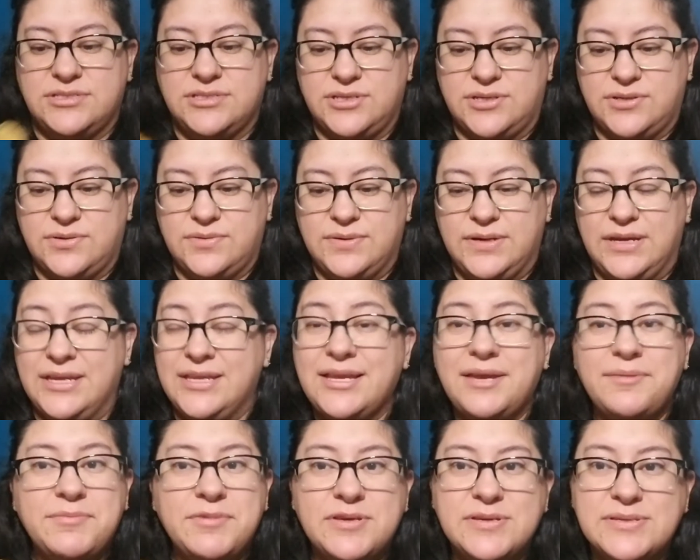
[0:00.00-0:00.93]
So, and
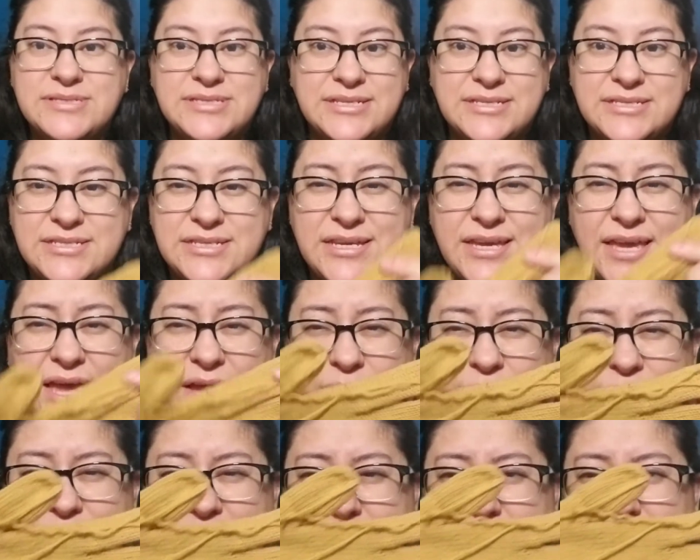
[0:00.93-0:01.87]
I'm using DK
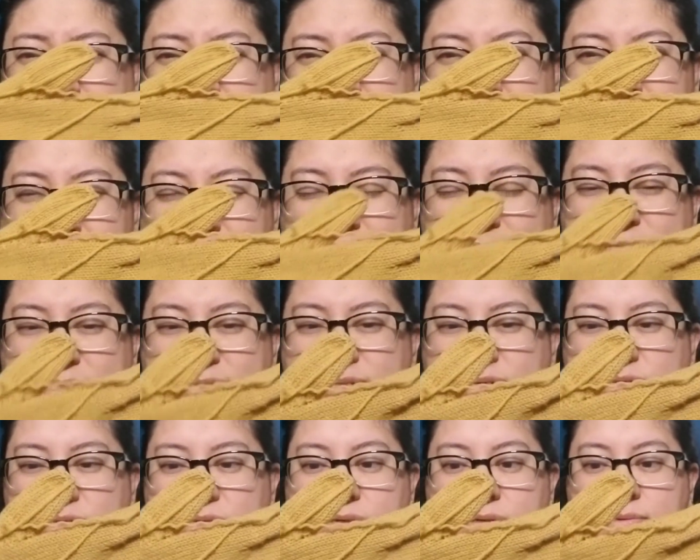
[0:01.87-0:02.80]
weight yarn,
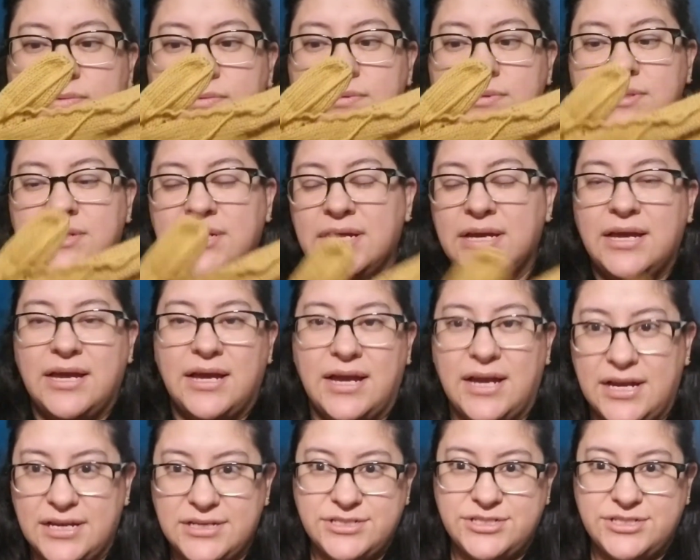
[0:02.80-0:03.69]
so I